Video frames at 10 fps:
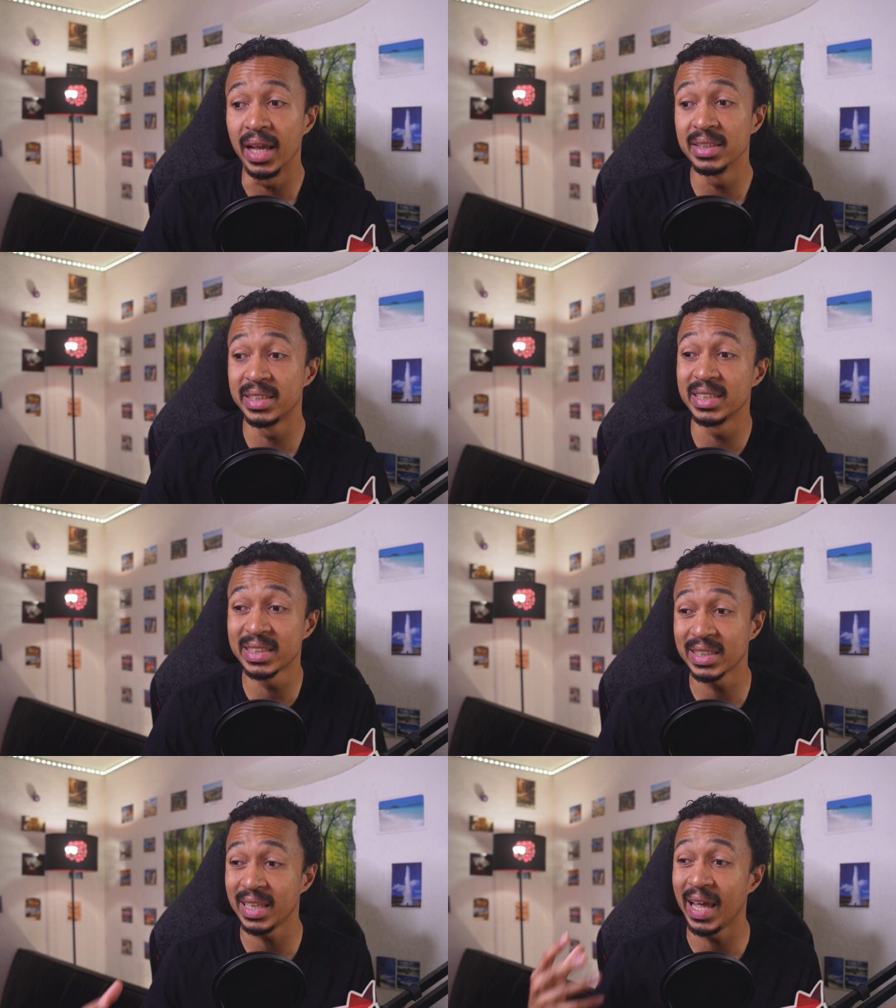And
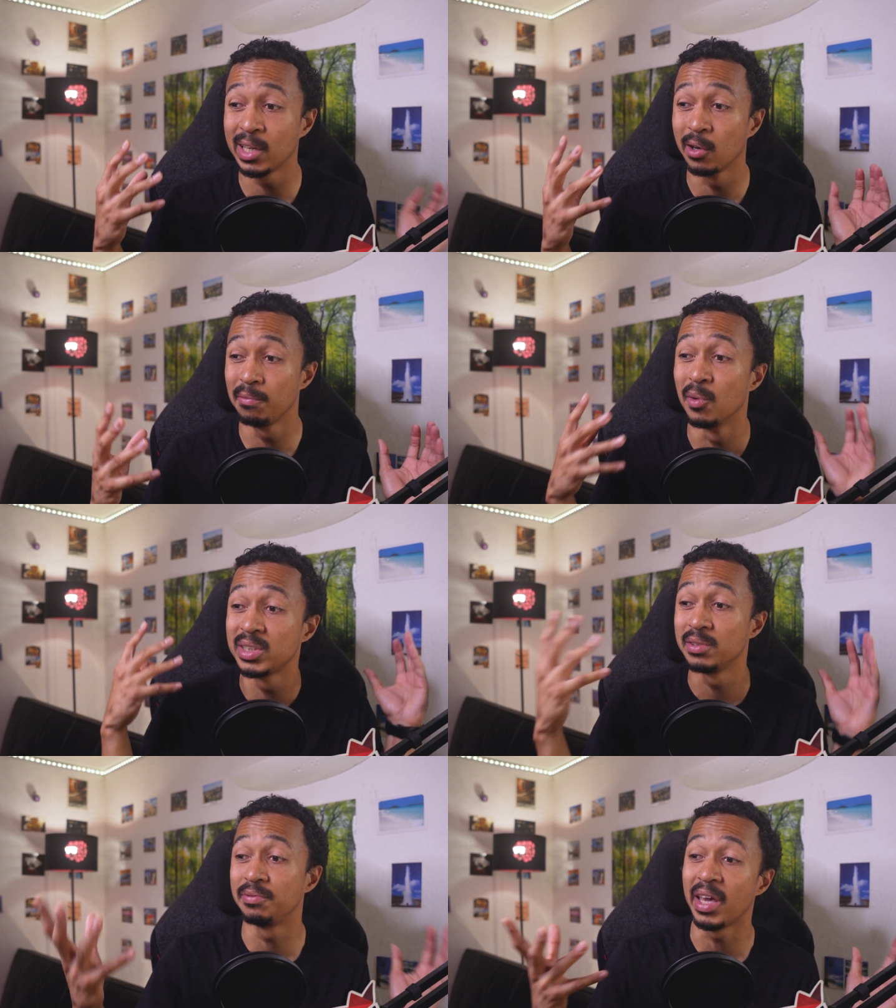this lack of
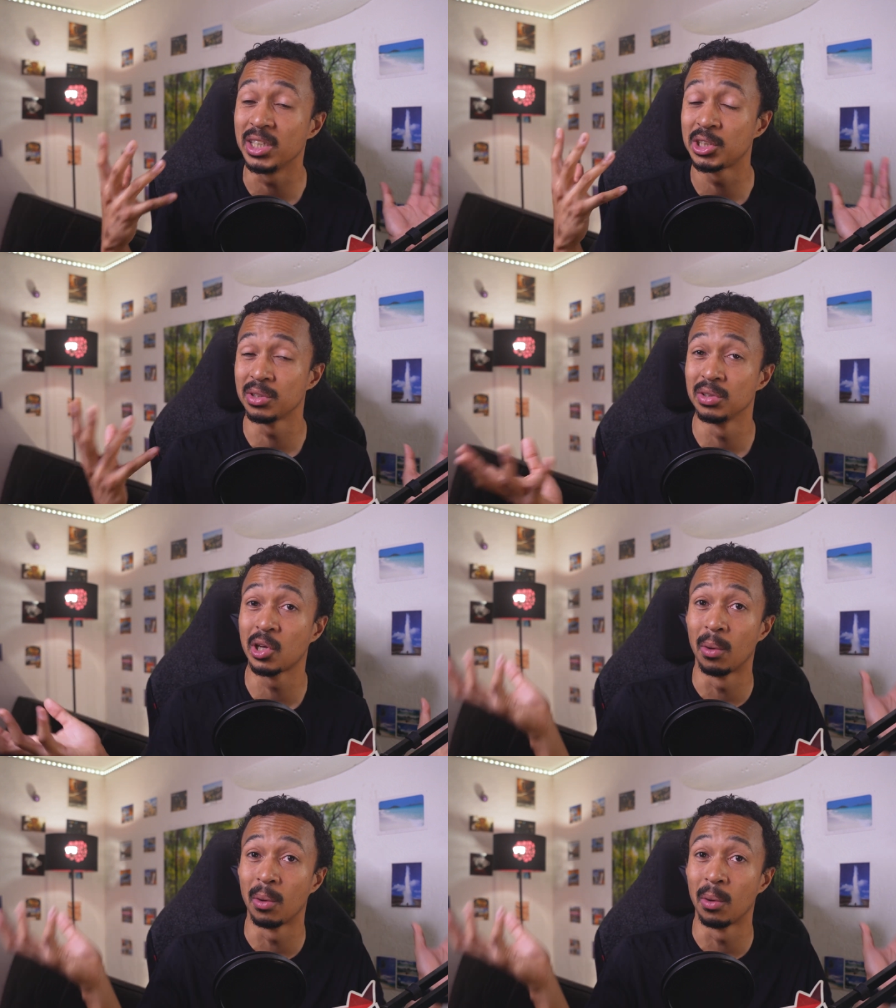motivation